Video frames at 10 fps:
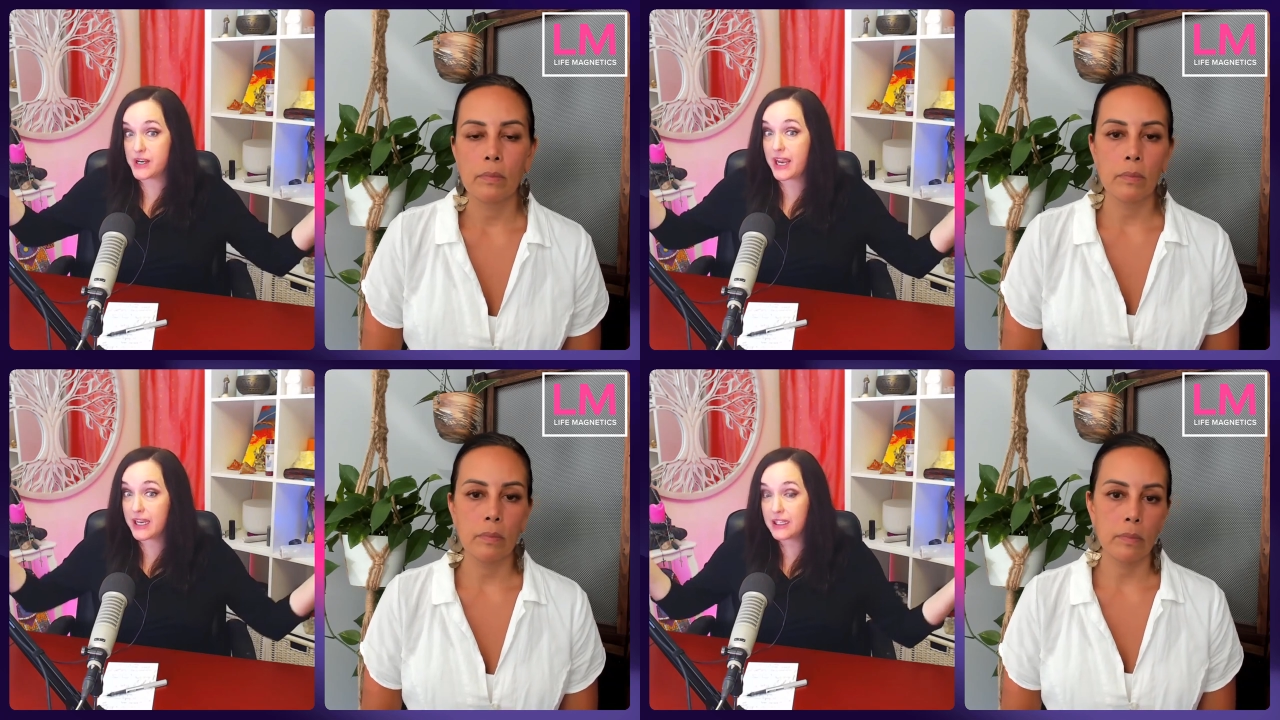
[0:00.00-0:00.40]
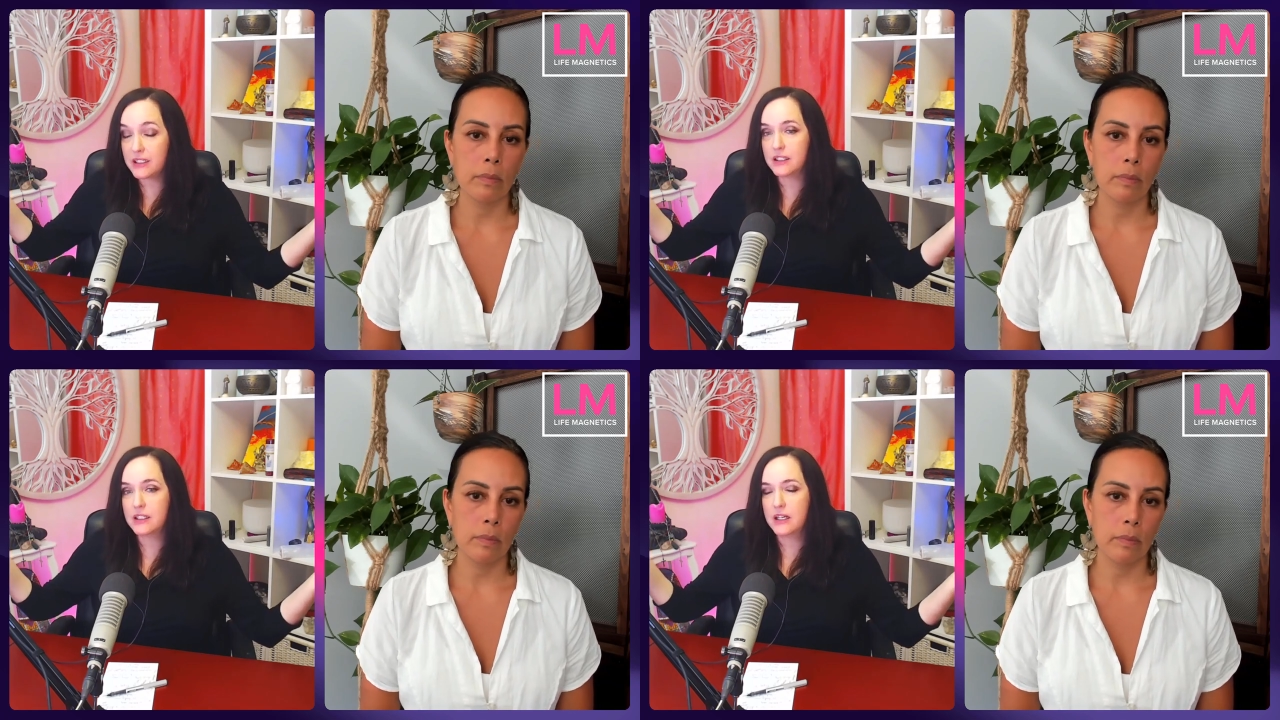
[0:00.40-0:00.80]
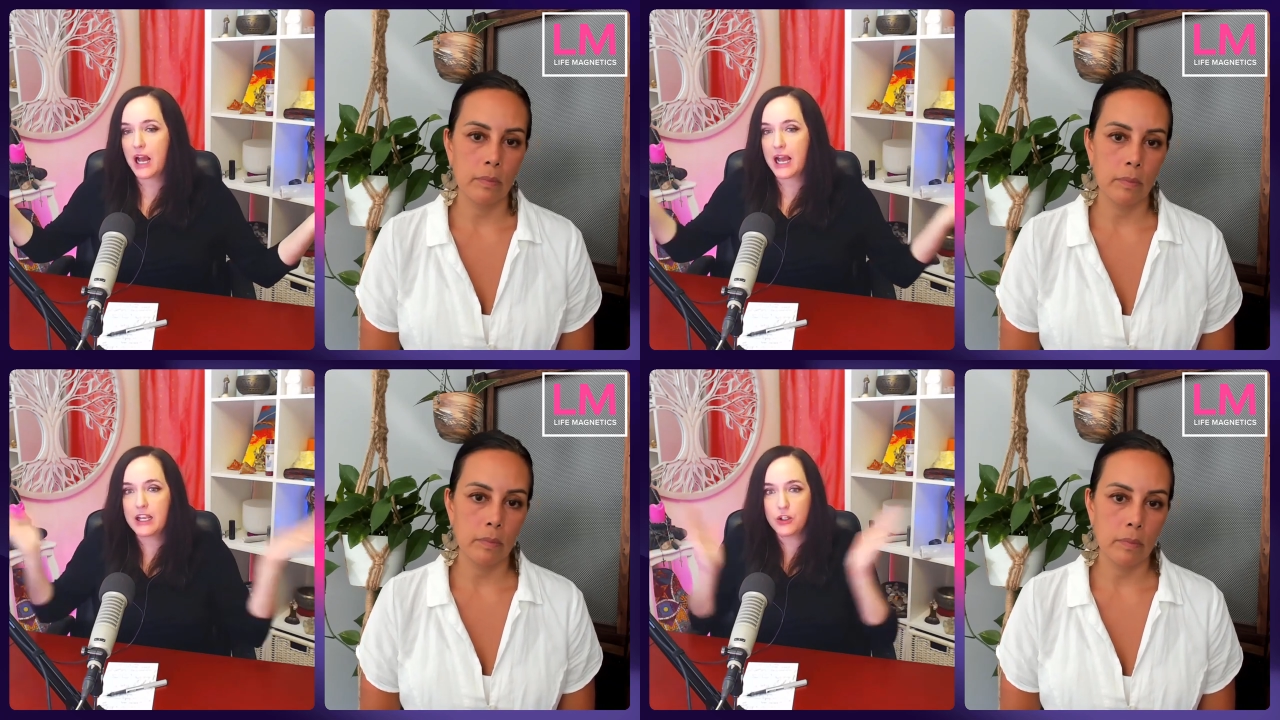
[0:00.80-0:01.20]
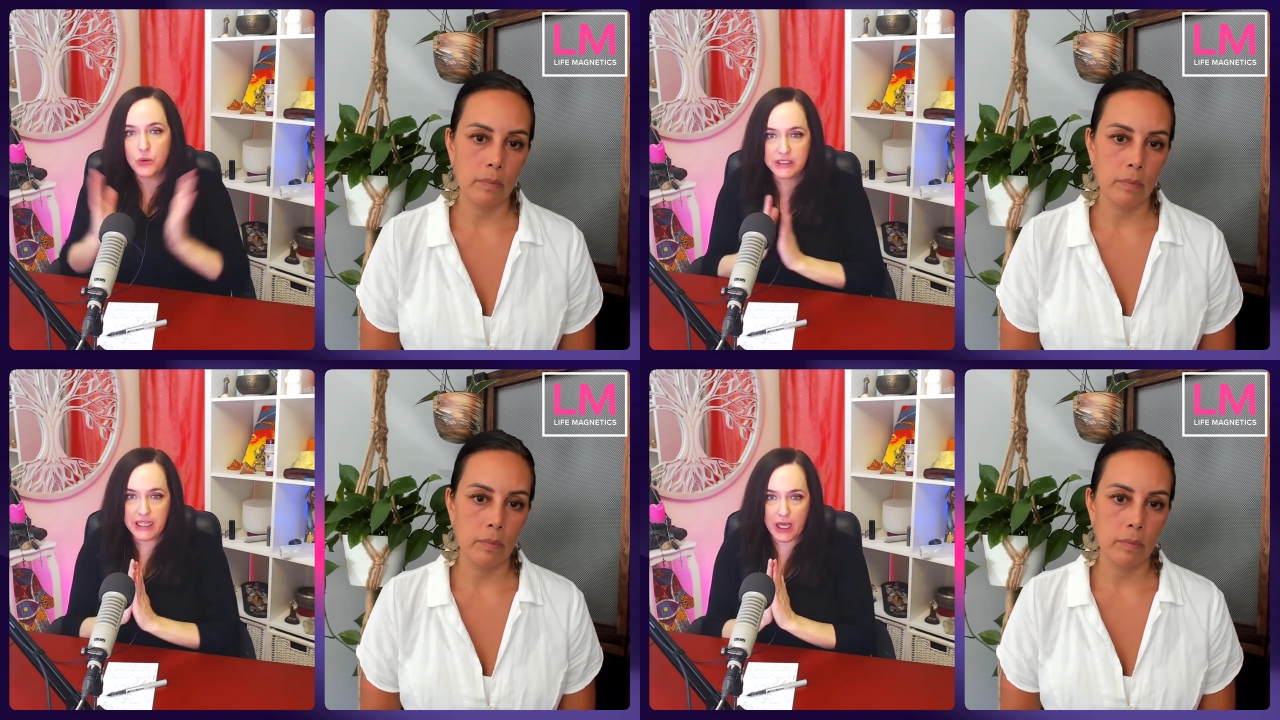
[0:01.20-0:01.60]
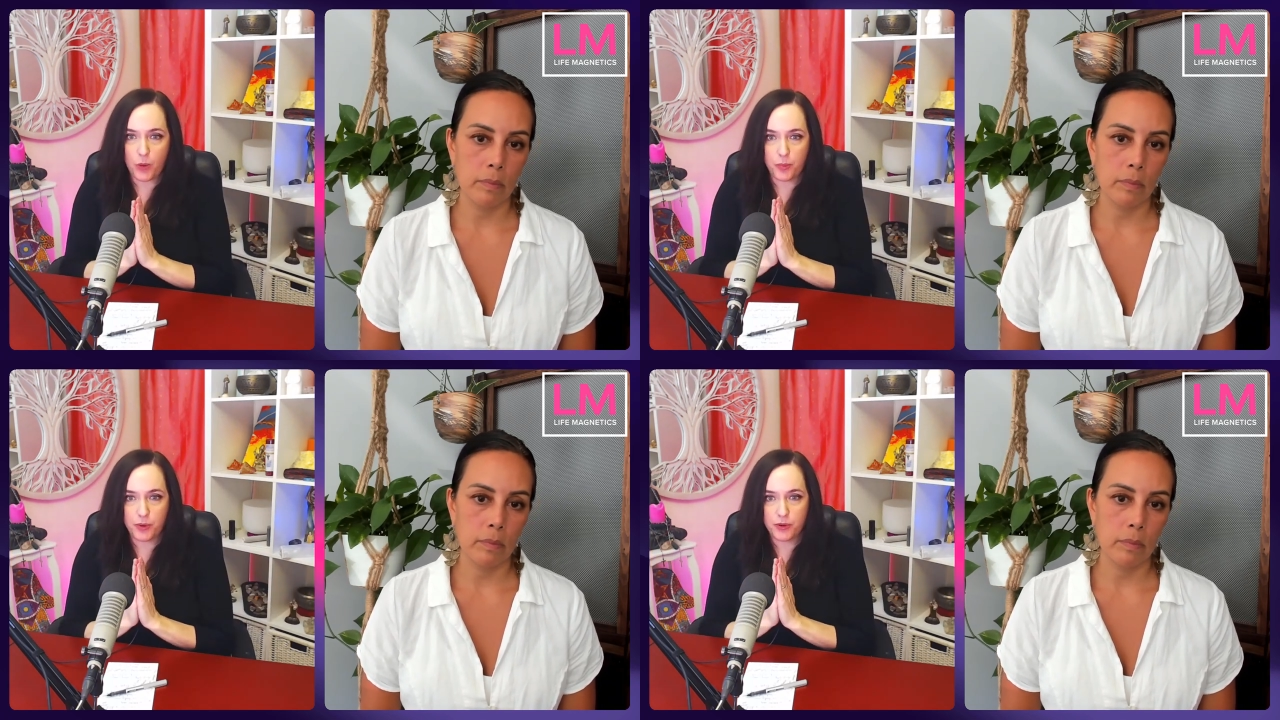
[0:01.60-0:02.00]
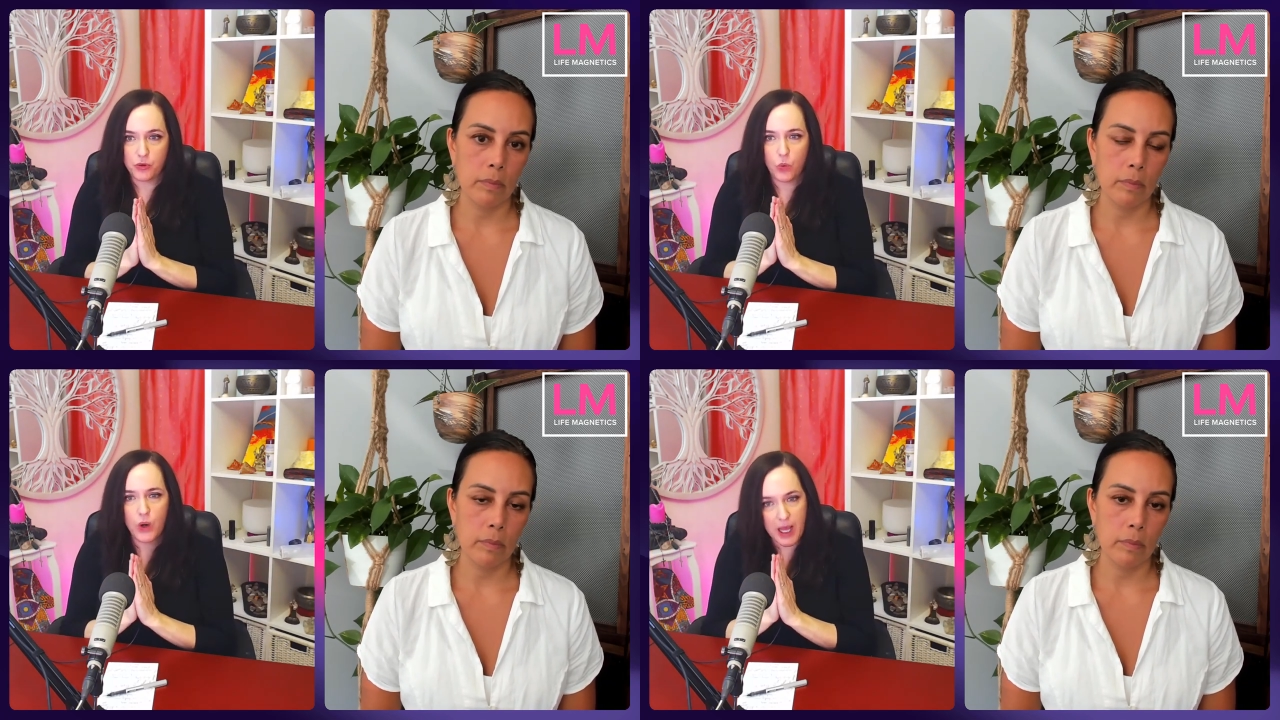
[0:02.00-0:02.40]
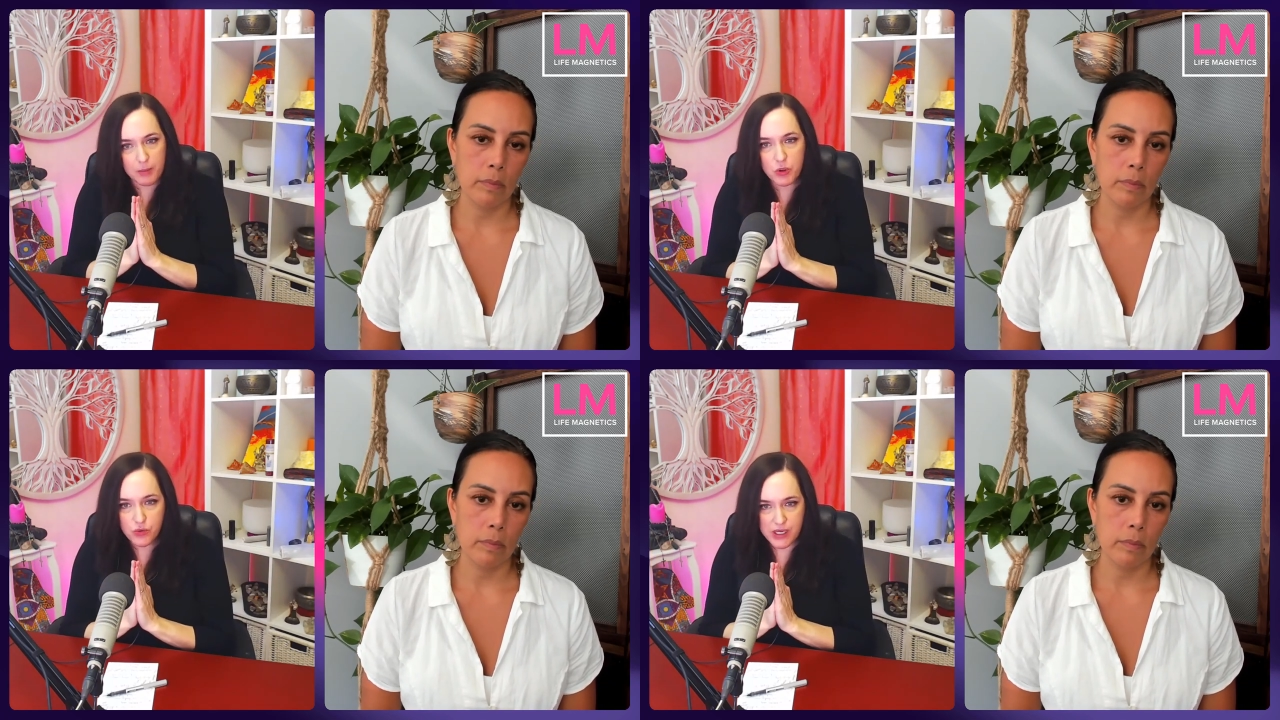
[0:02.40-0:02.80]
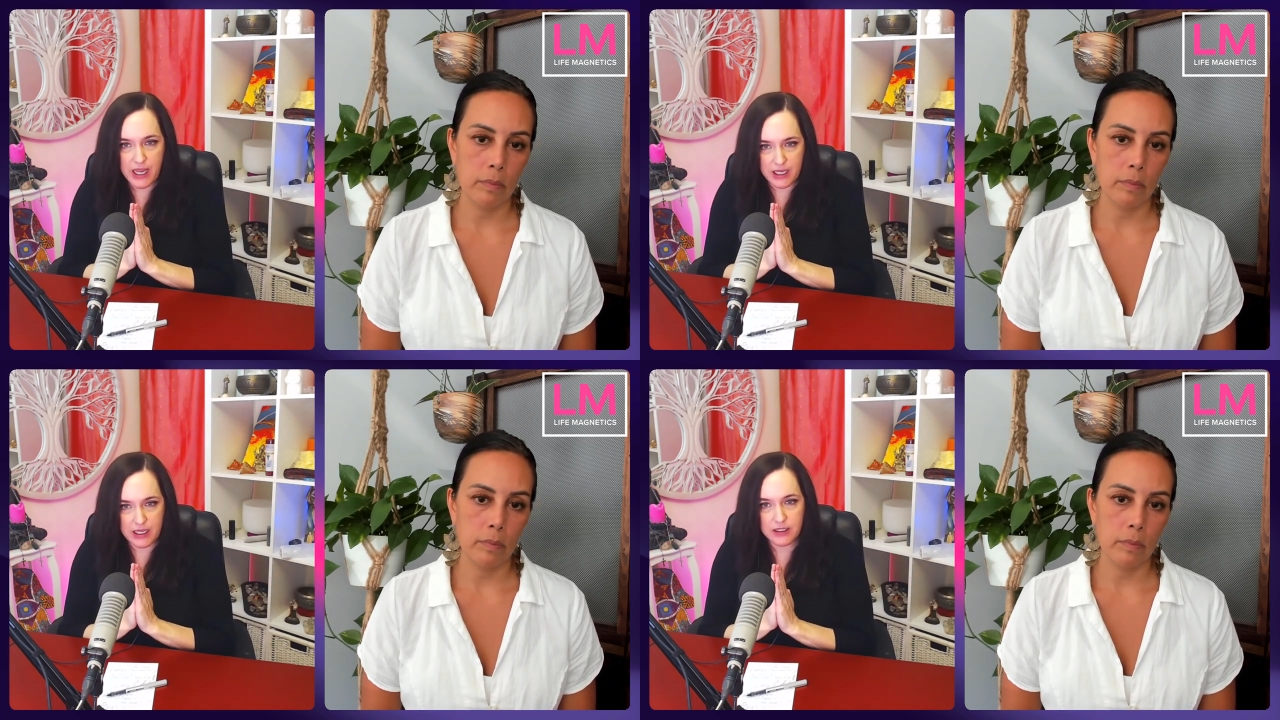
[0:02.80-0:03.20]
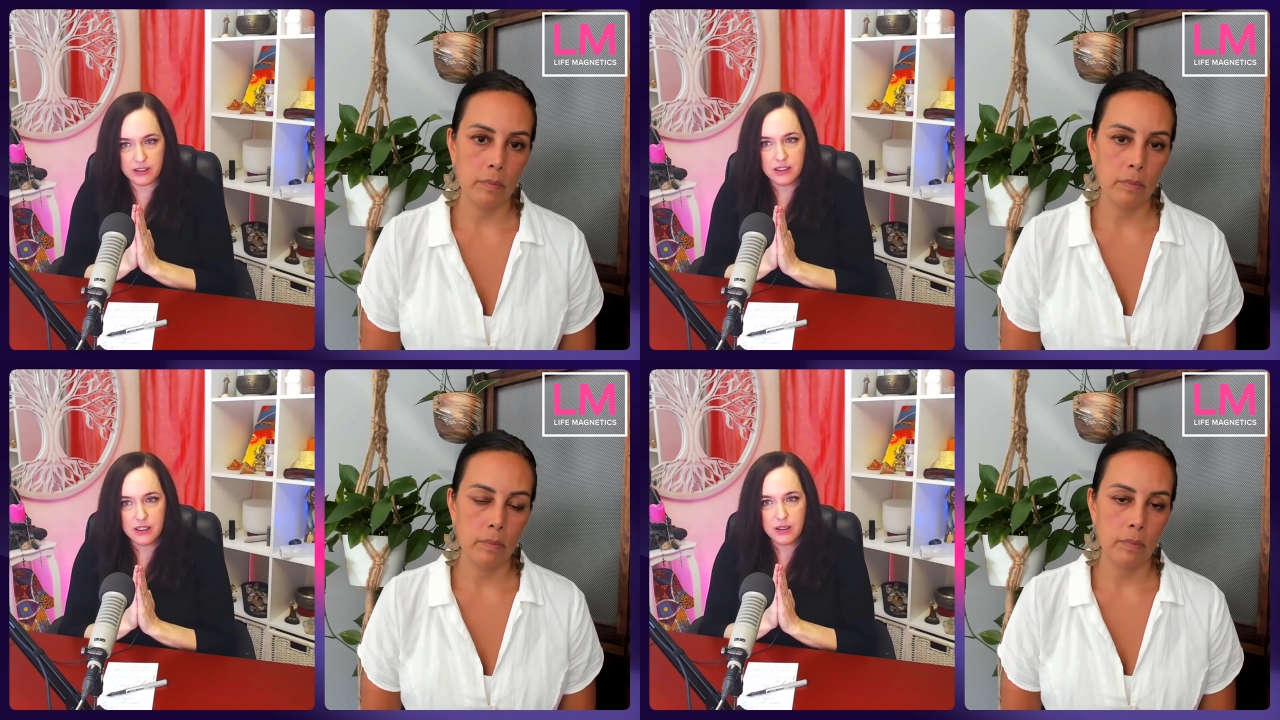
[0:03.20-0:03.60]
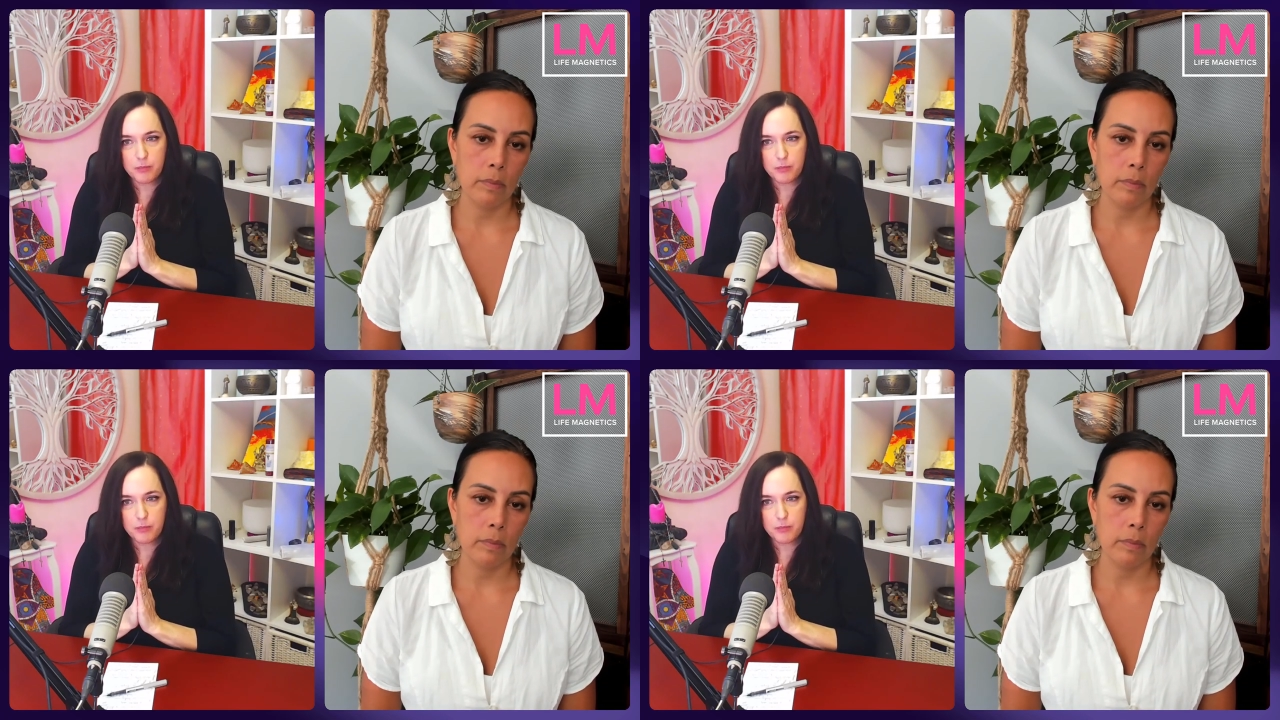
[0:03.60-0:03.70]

Speaker 1: creating. I can only help what I'm creating.